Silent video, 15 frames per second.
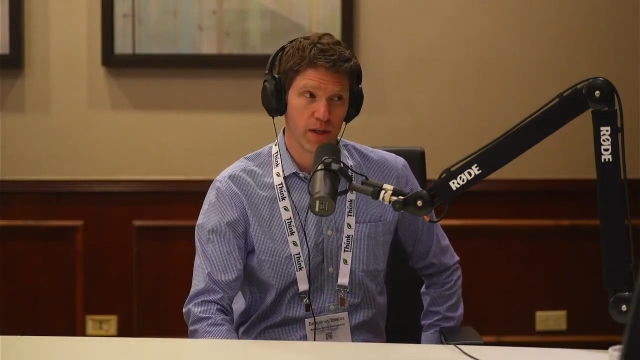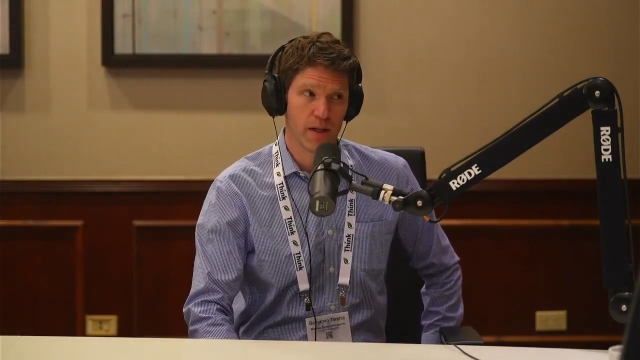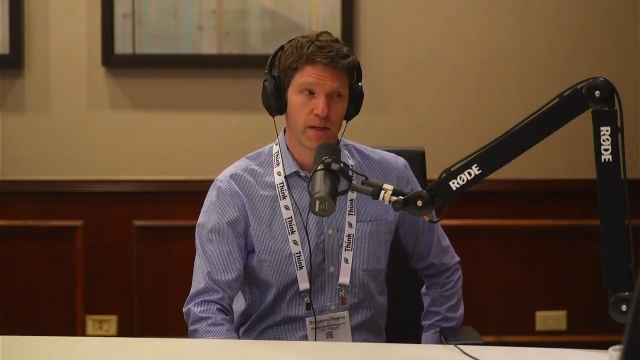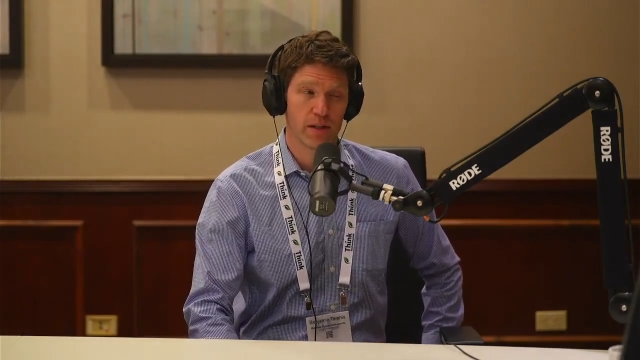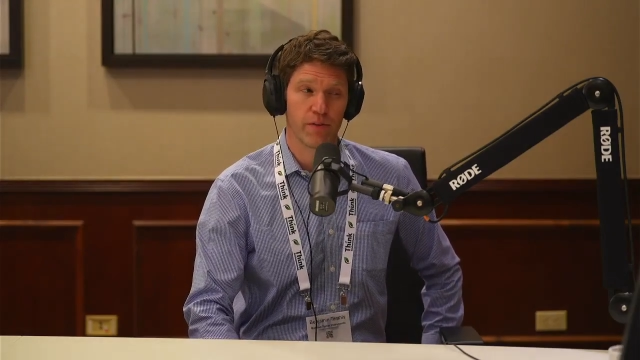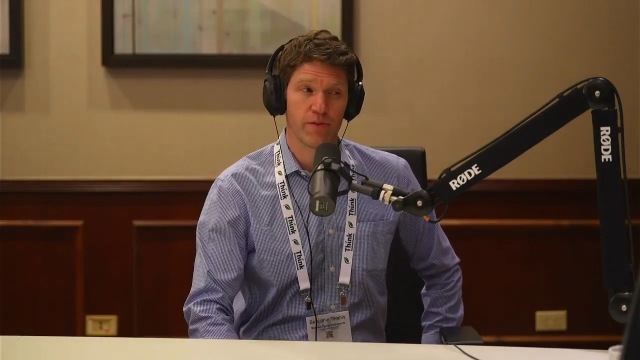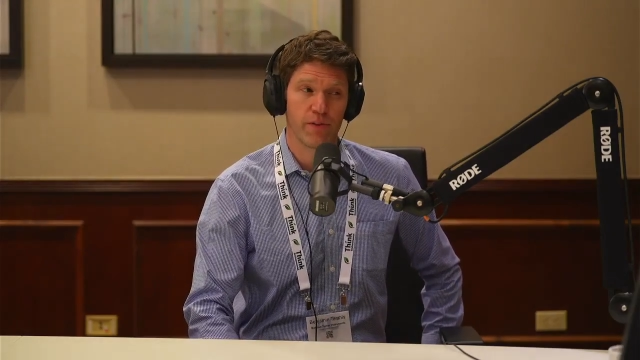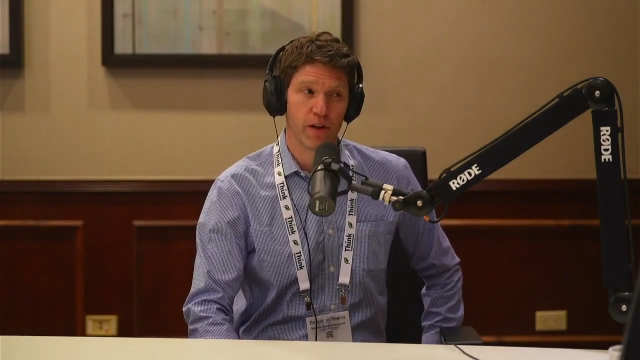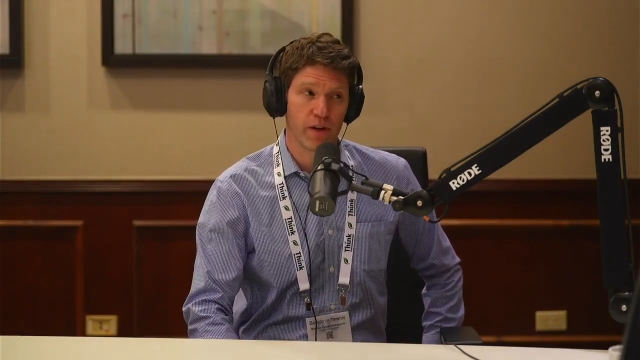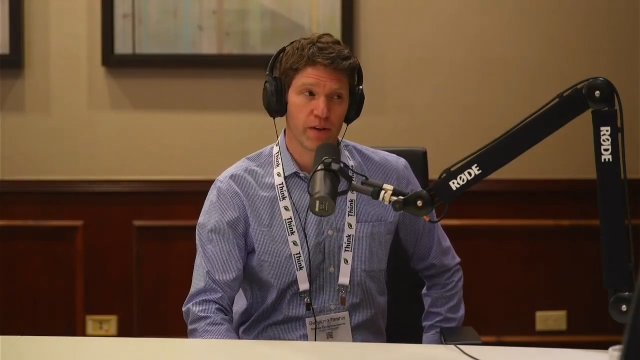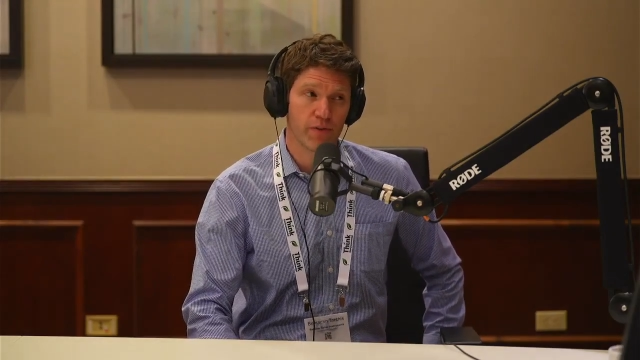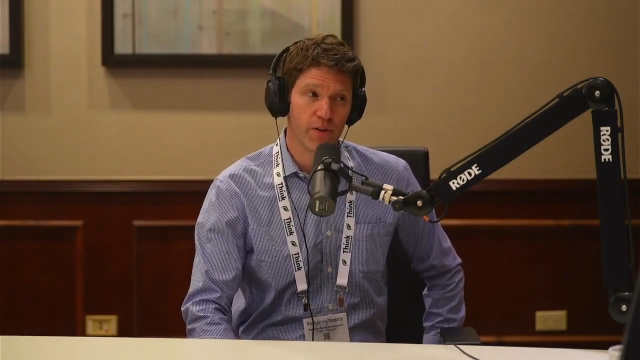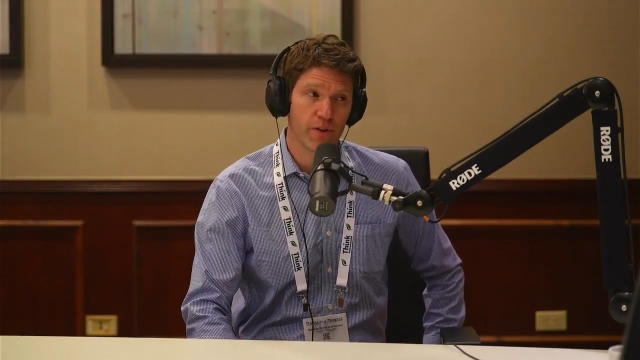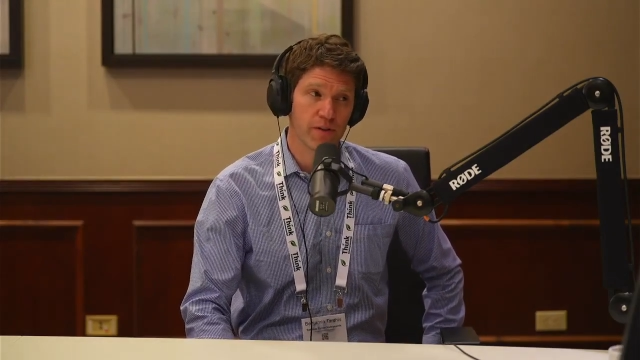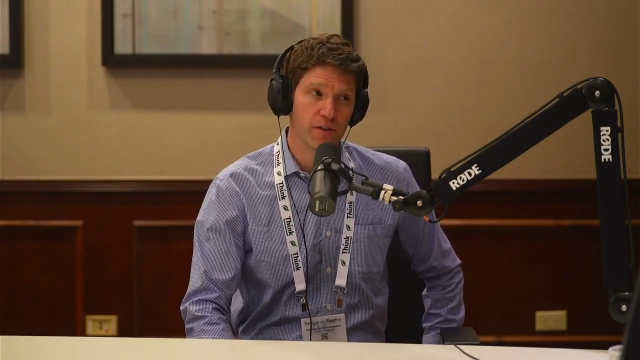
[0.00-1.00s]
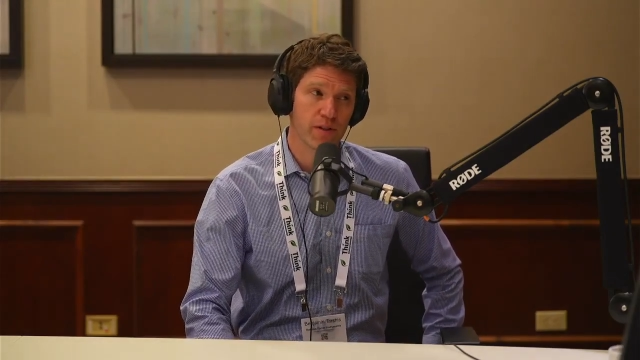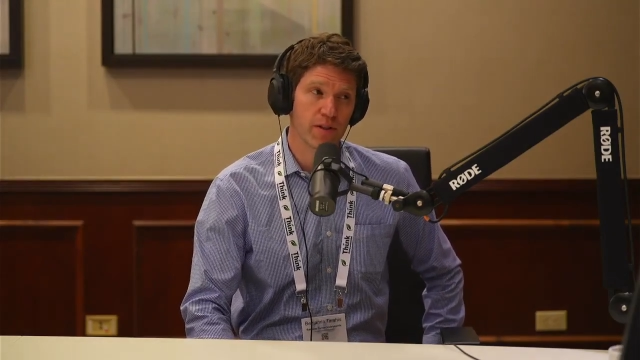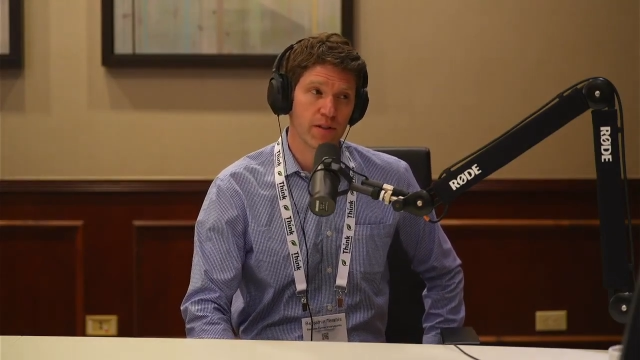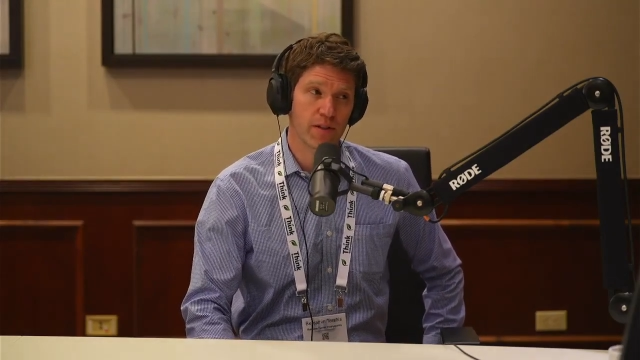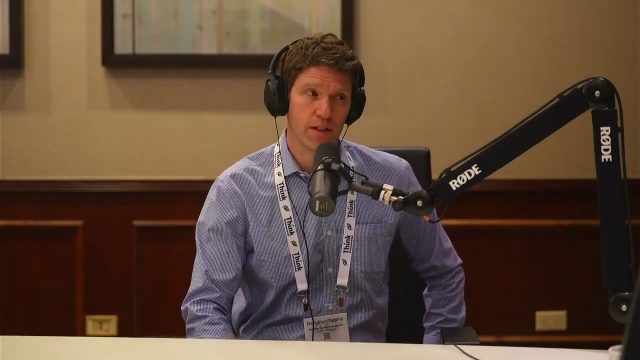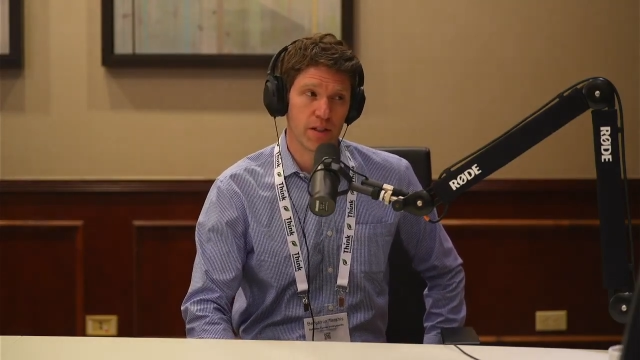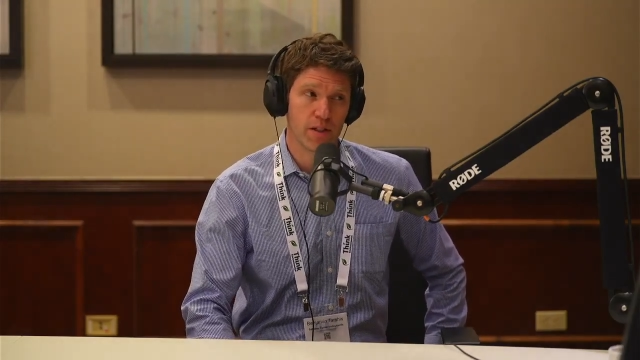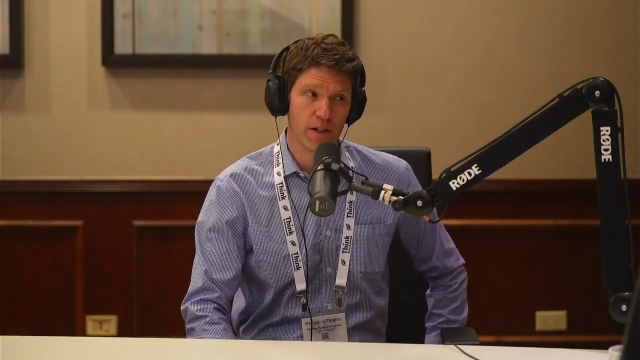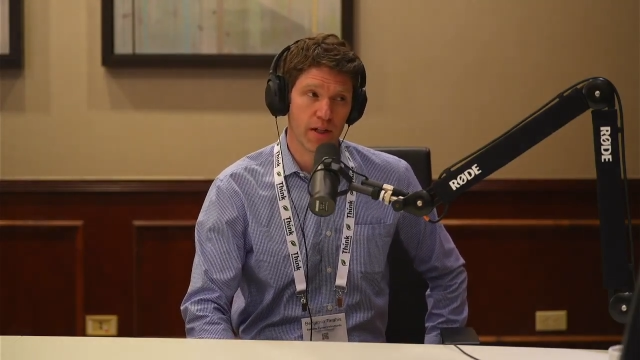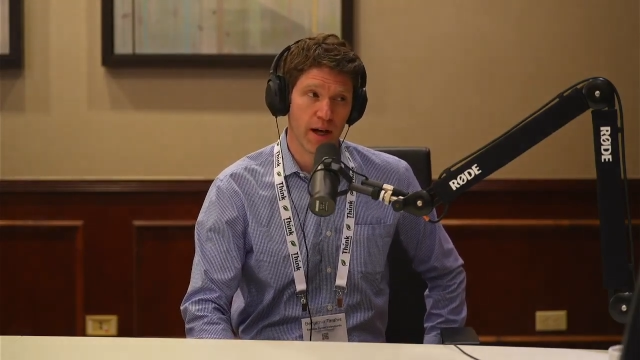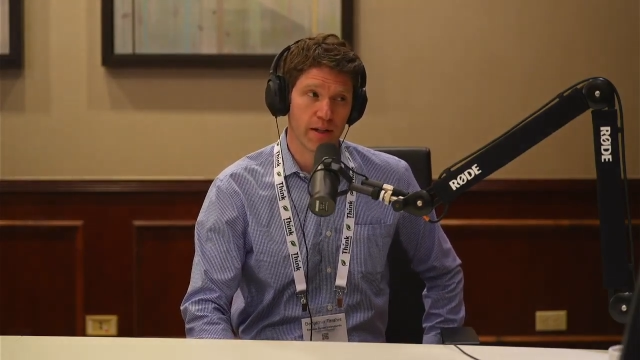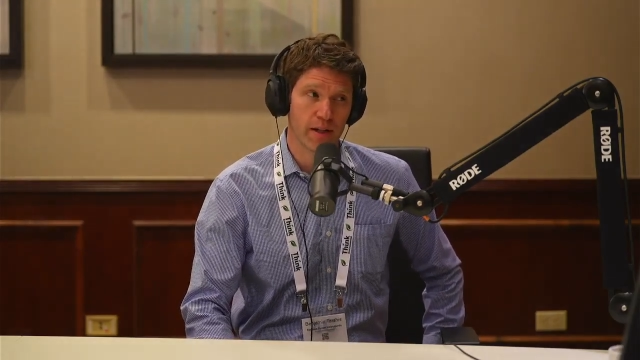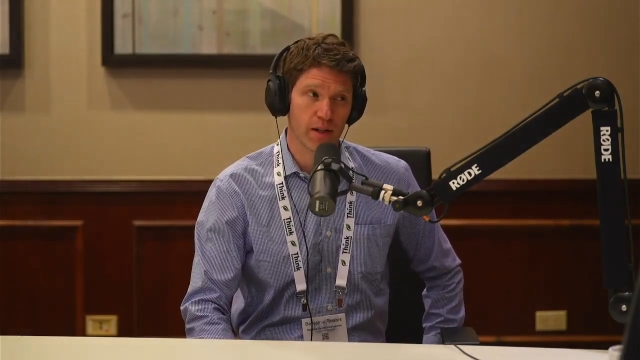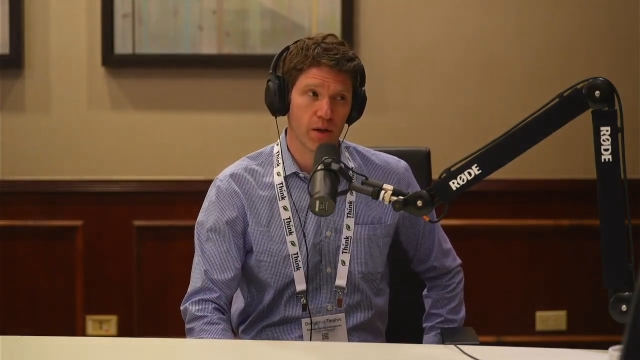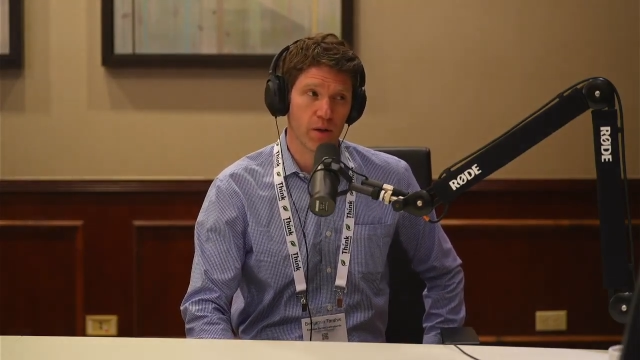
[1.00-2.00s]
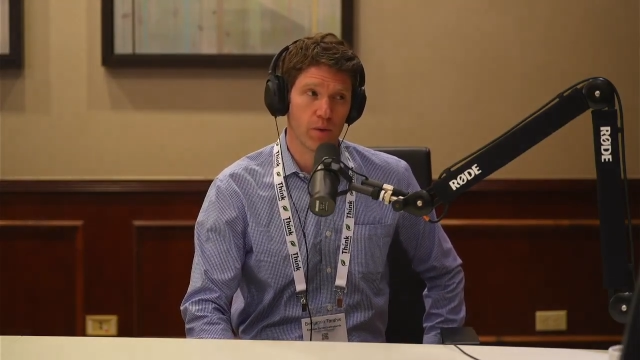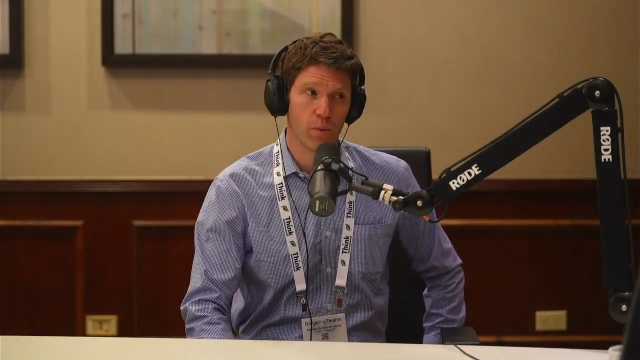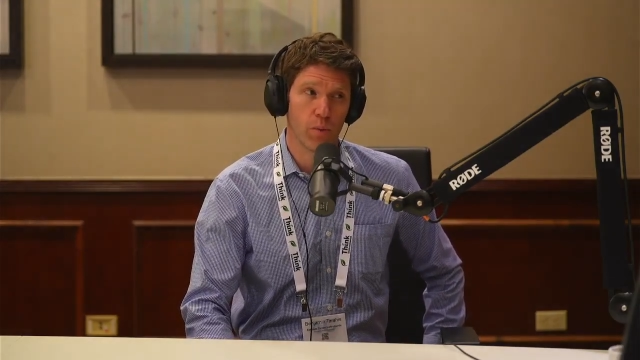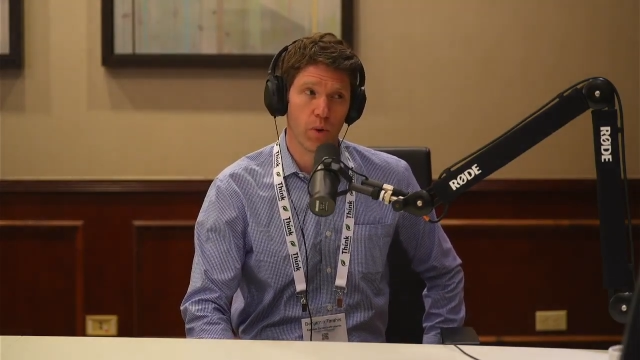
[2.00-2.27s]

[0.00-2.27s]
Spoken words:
the very first CGI to go